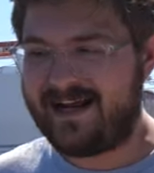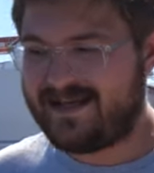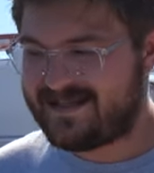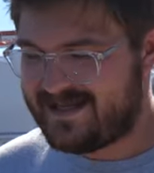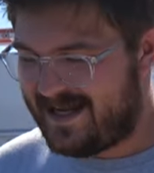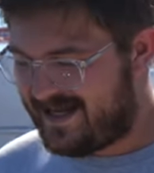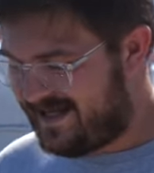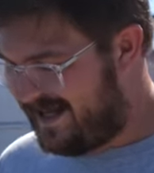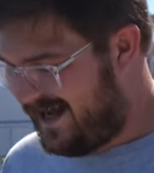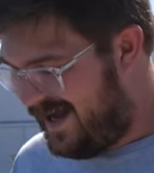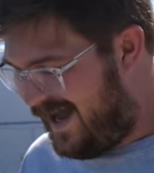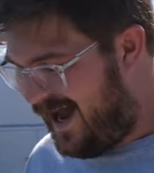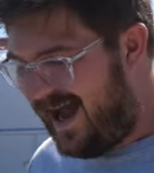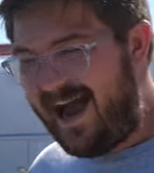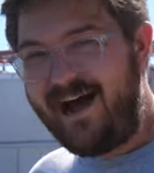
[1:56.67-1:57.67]
I said.
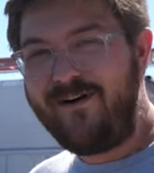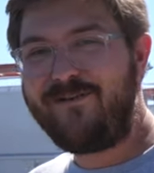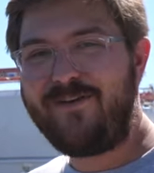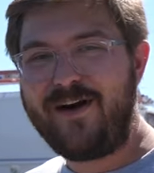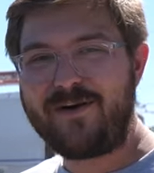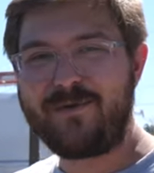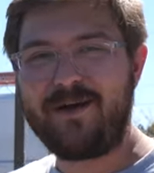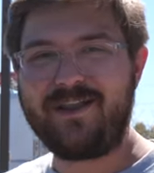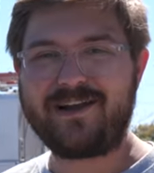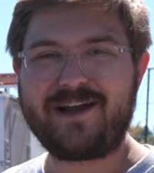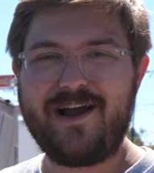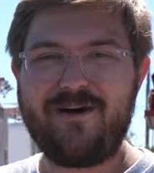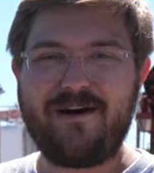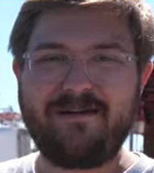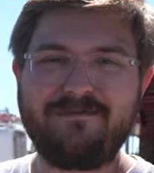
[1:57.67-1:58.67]
How far will
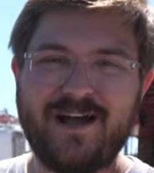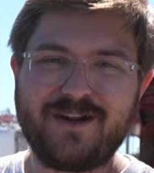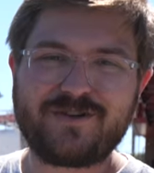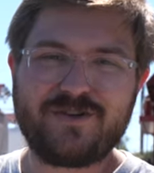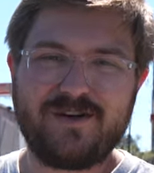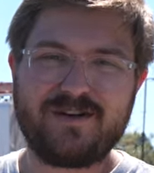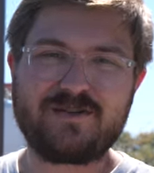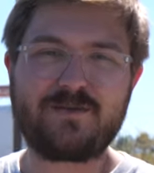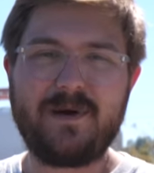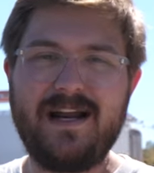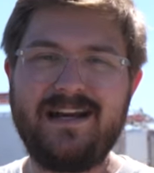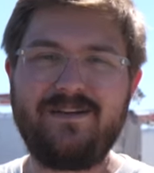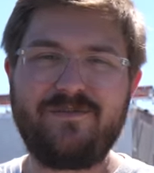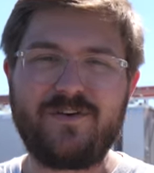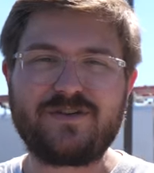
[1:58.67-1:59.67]
it go? I'm not sure. It's
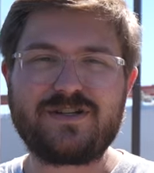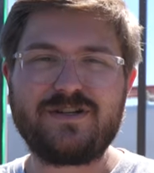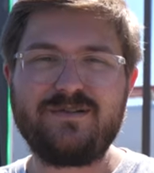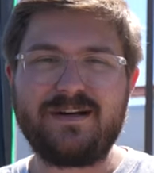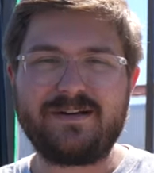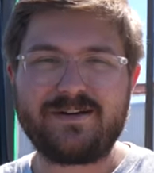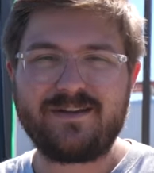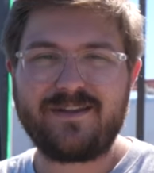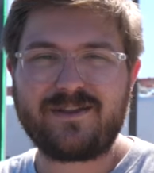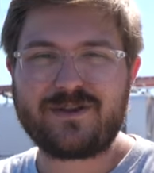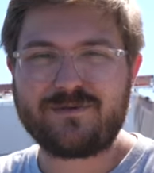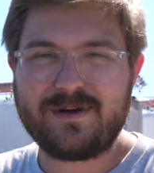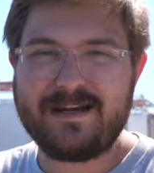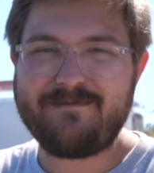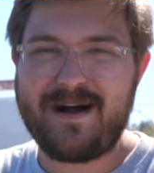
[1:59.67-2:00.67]
rated for
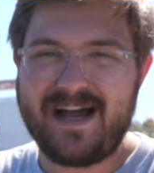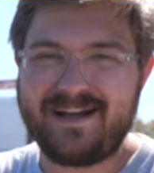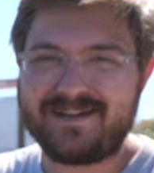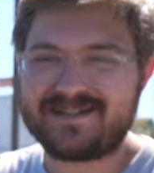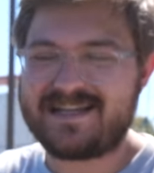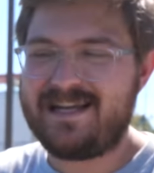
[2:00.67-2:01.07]
203 miles